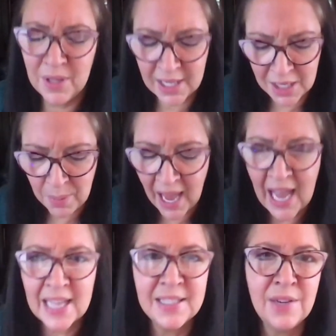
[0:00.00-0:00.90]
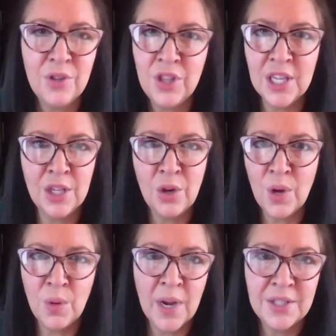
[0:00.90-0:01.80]
getting past everything and
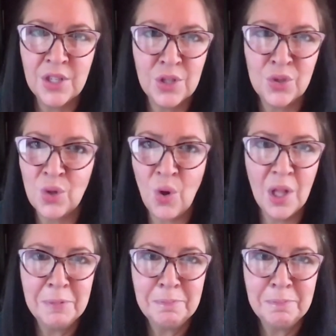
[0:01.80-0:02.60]
going right to the soul.